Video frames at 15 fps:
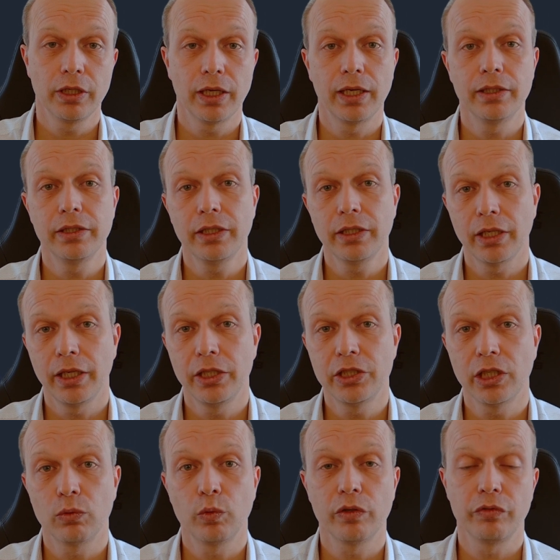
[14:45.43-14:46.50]
and engaging
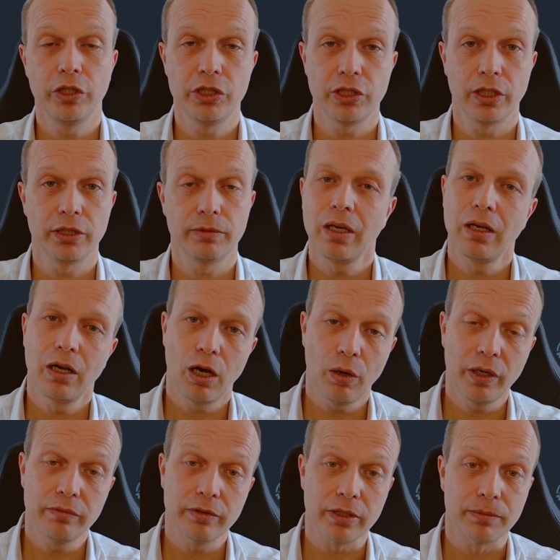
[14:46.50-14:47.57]
with each other.
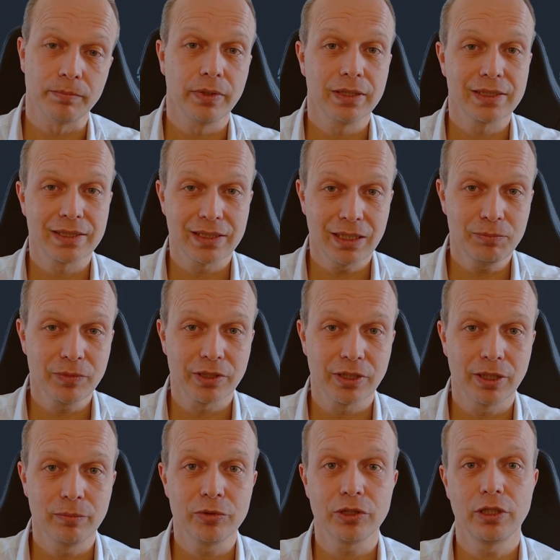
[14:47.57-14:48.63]
However,
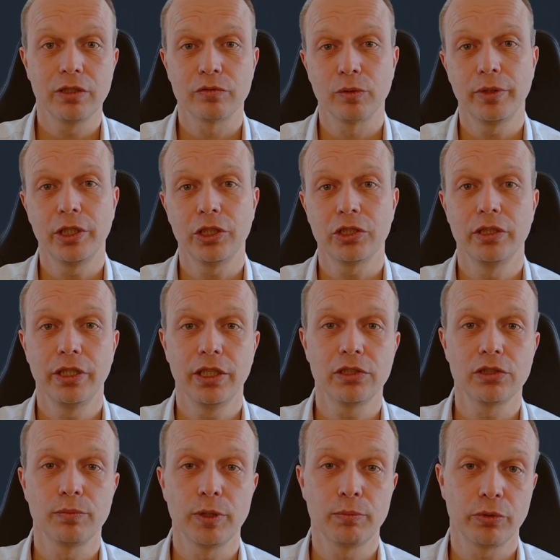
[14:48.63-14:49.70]
sometimes information needs to
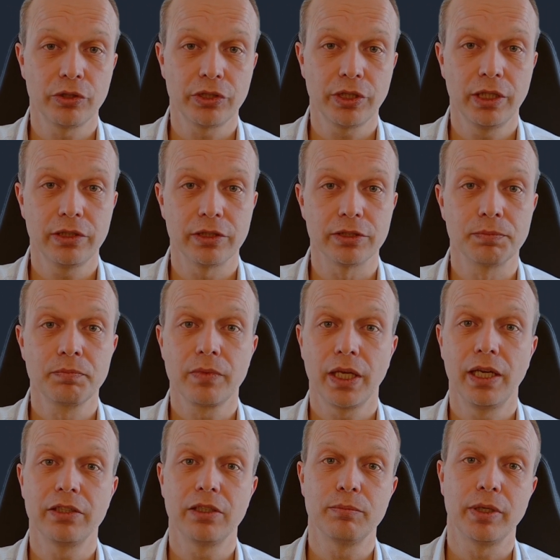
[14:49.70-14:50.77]
be presented, and
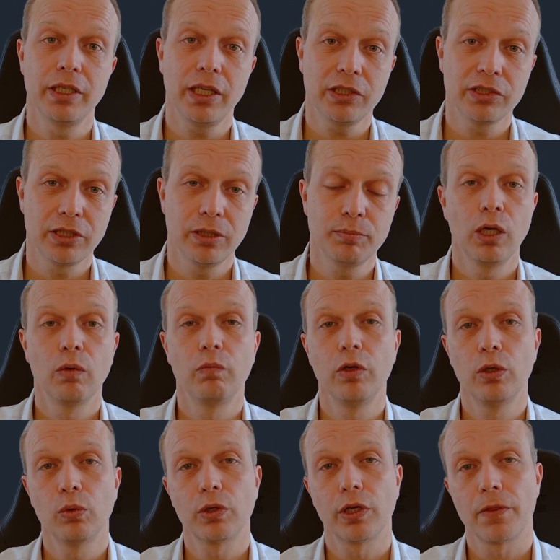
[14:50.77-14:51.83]
in my next tip, we
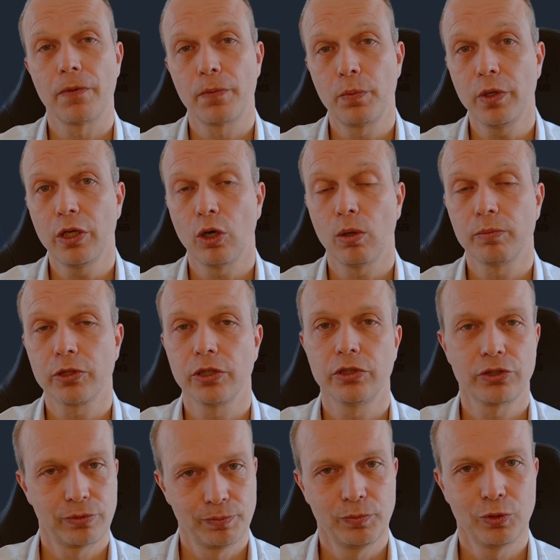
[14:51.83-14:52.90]
look at 3 options
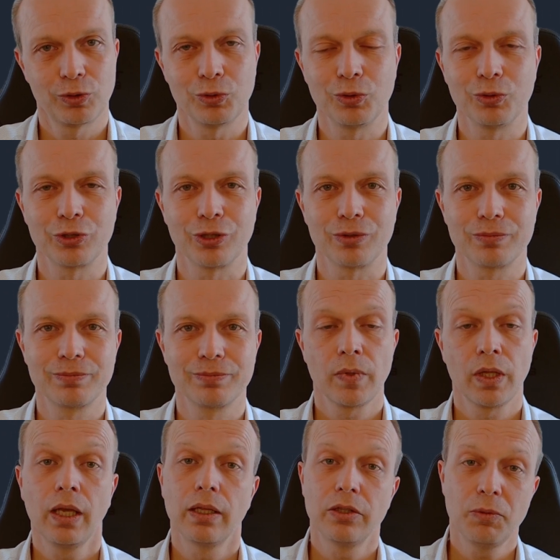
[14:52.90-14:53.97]
to do so.
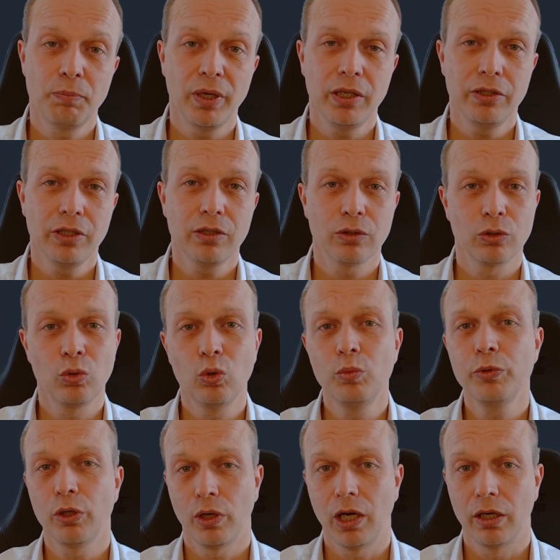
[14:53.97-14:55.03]
Depending on whom
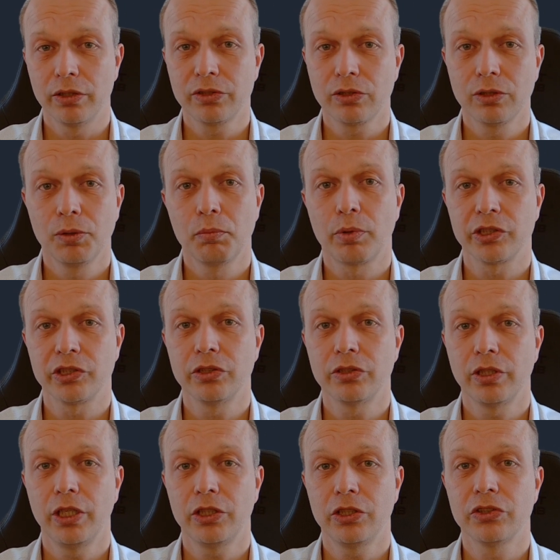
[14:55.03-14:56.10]
you ask,
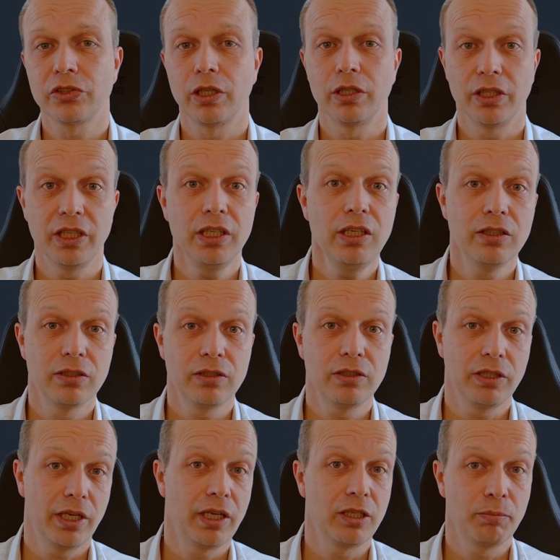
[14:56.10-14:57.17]
presentations are either
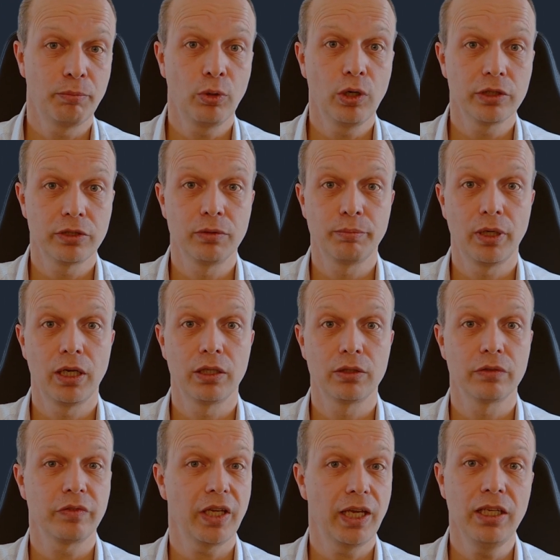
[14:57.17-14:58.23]
an important part of
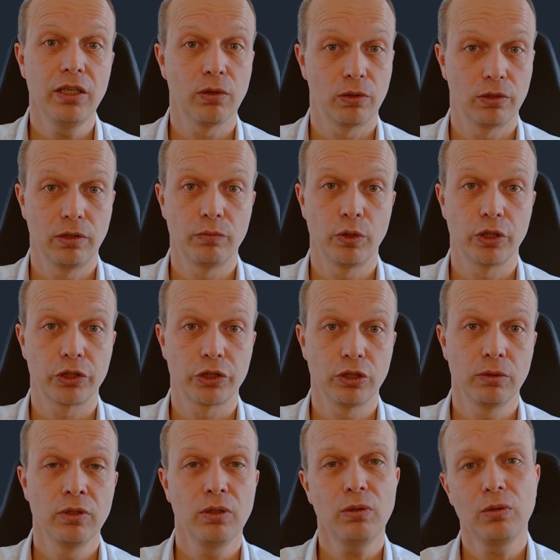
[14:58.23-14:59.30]
any online workshop
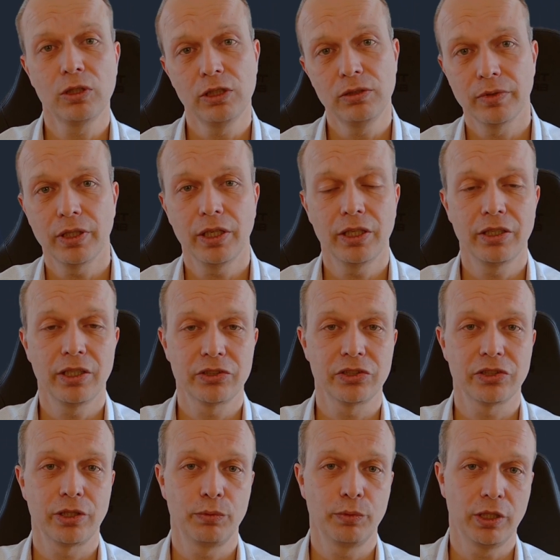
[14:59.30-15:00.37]
or a
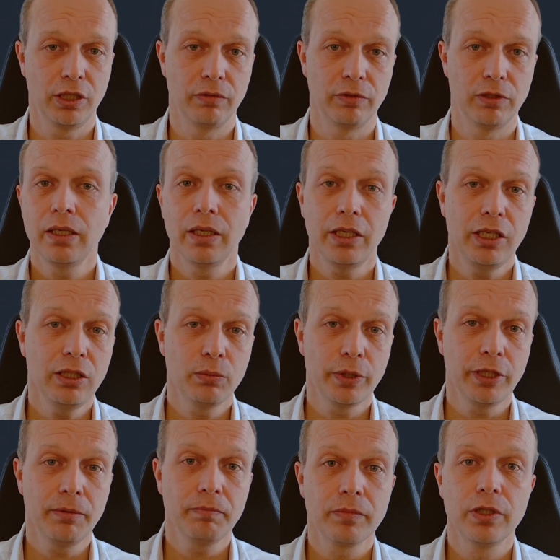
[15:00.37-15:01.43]
necessary evil. Either
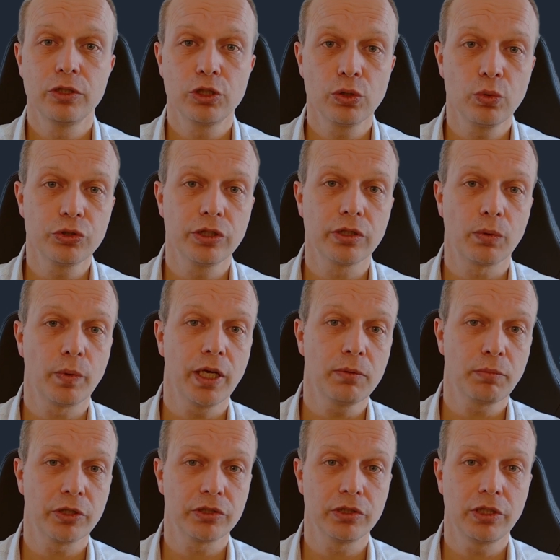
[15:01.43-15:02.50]
way, choosing the right
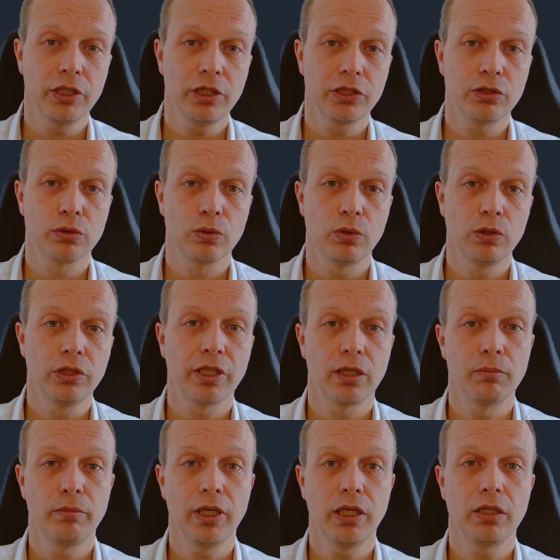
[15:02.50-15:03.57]
presentation tool can
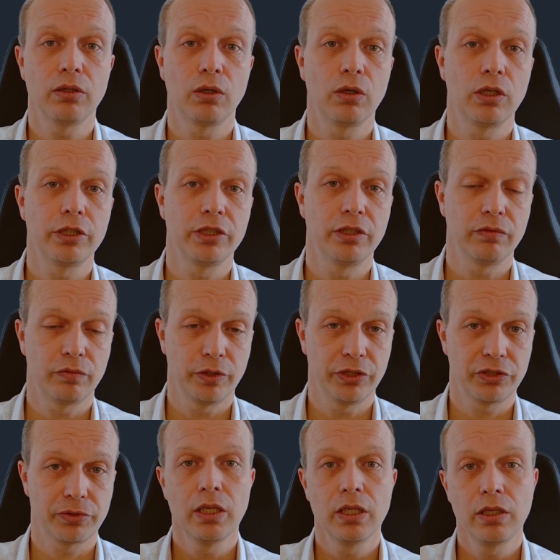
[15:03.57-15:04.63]
make all the
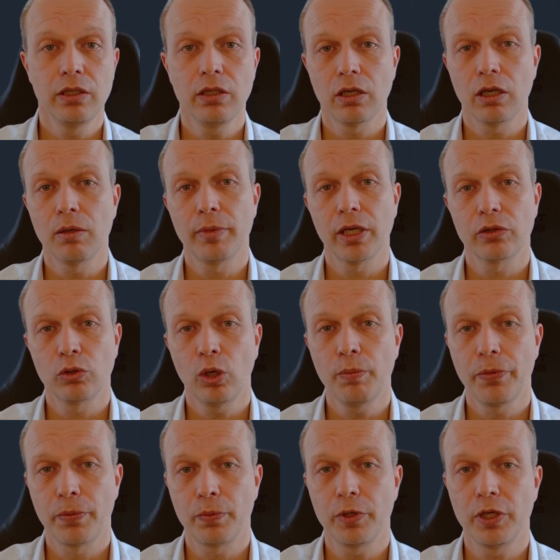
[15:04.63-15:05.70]
difference. Here are my top
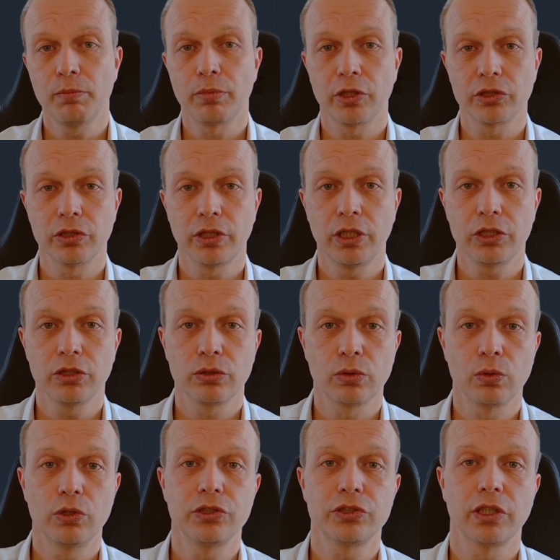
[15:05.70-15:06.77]
3 presentation
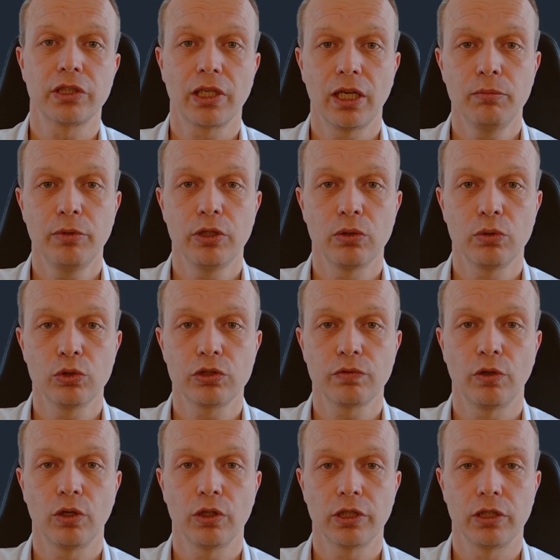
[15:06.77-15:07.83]
tools that can be used for
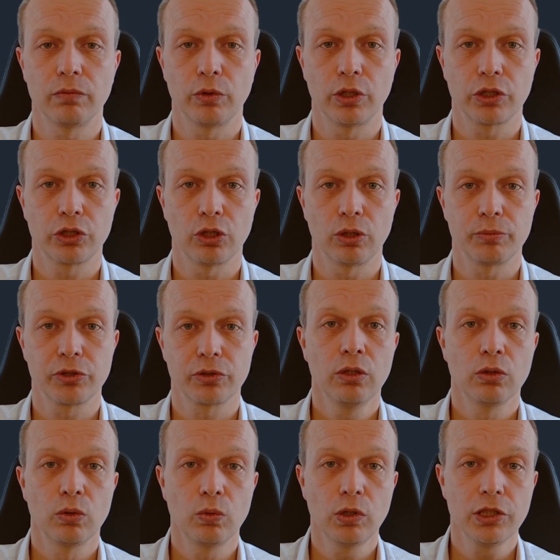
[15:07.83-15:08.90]
online workshops:
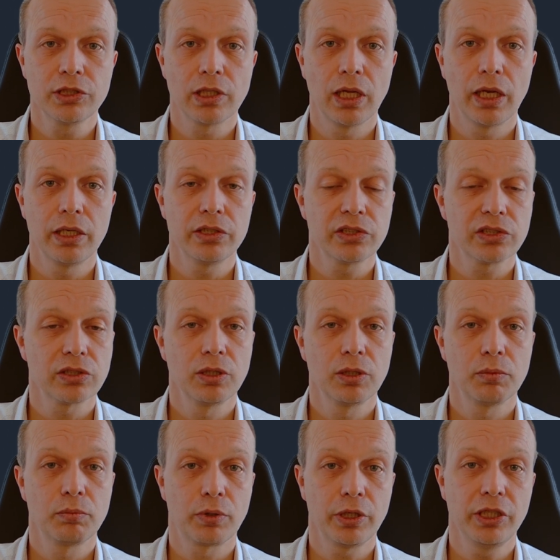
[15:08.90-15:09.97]
Google Slides,
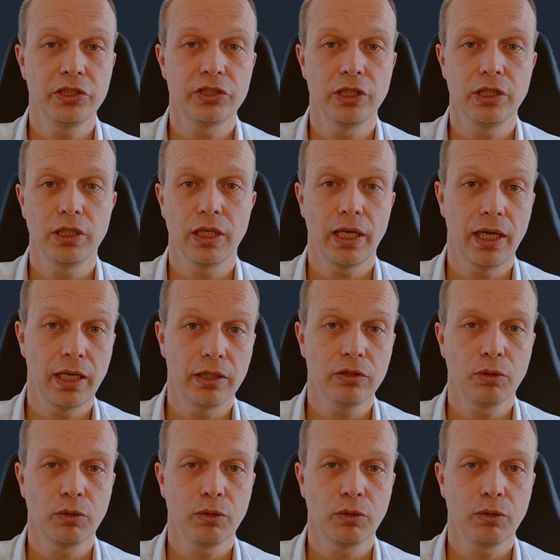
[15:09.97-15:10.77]
Prezi, and